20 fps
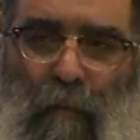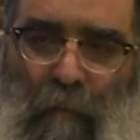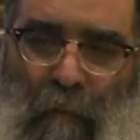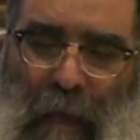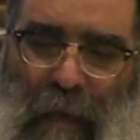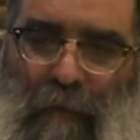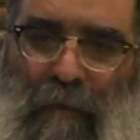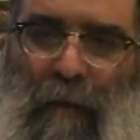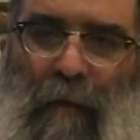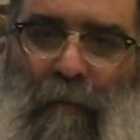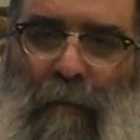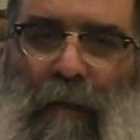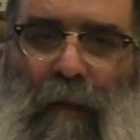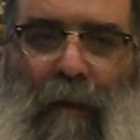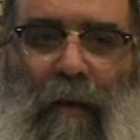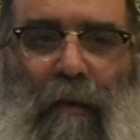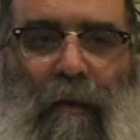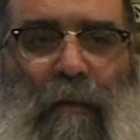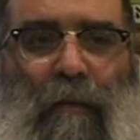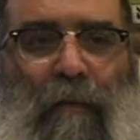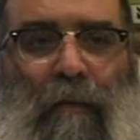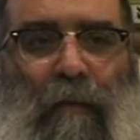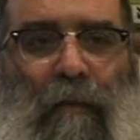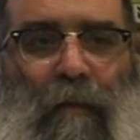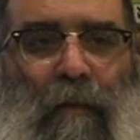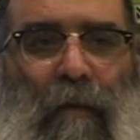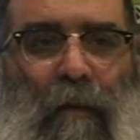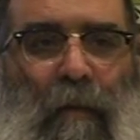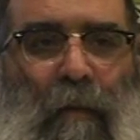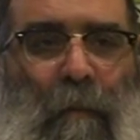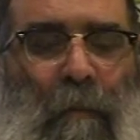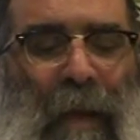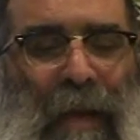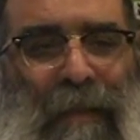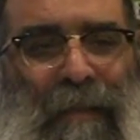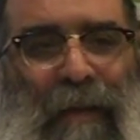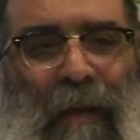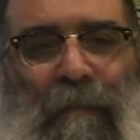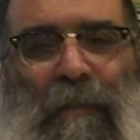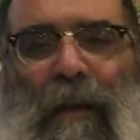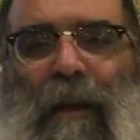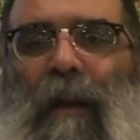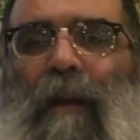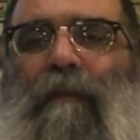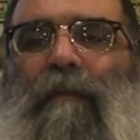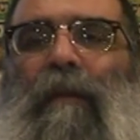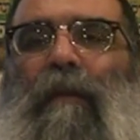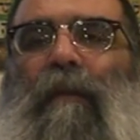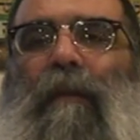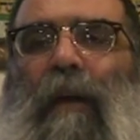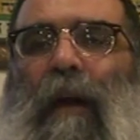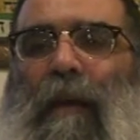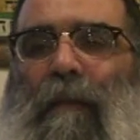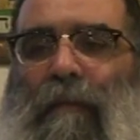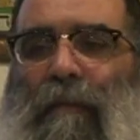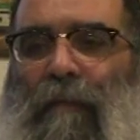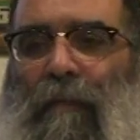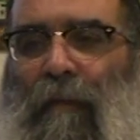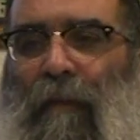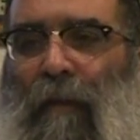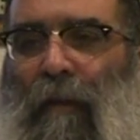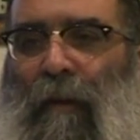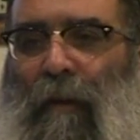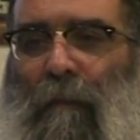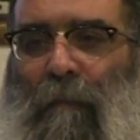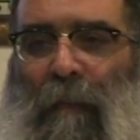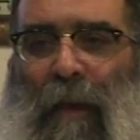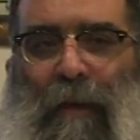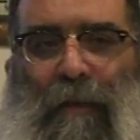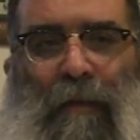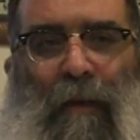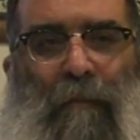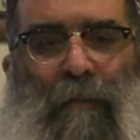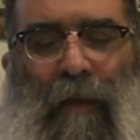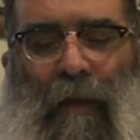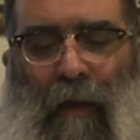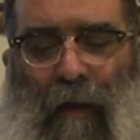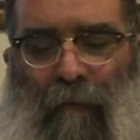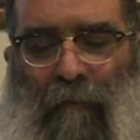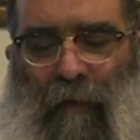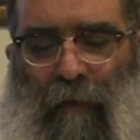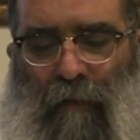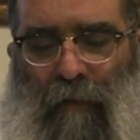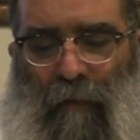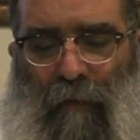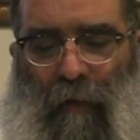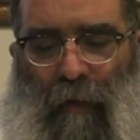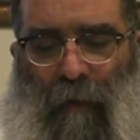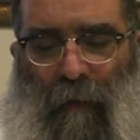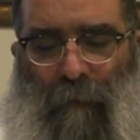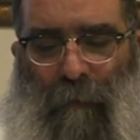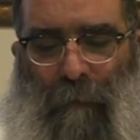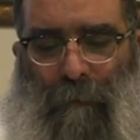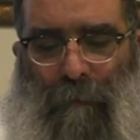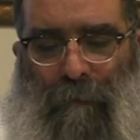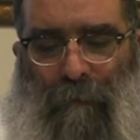Make something. Make something out of your life. Make something out of the Torah.